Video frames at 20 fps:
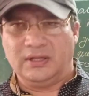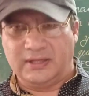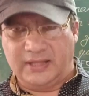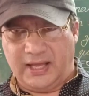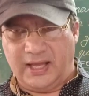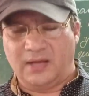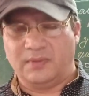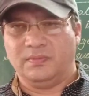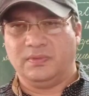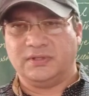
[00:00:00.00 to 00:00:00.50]

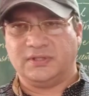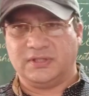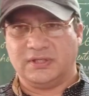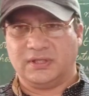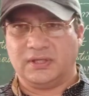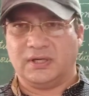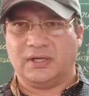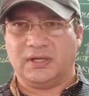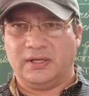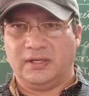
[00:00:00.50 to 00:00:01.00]
they have
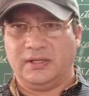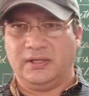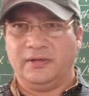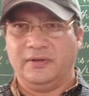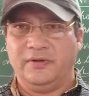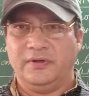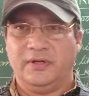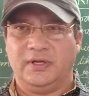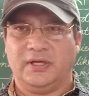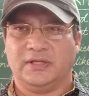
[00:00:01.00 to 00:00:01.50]

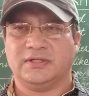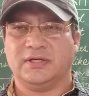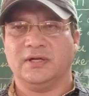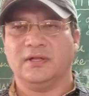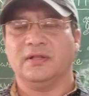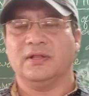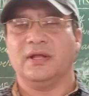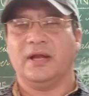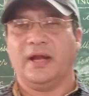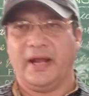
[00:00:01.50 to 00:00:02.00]
secretly
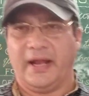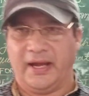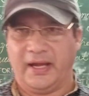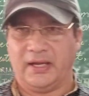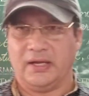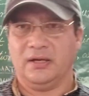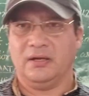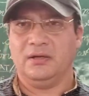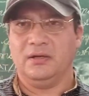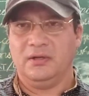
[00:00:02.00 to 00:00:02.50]
extended their
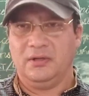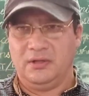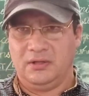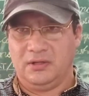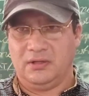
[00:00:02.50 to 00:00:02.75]
hand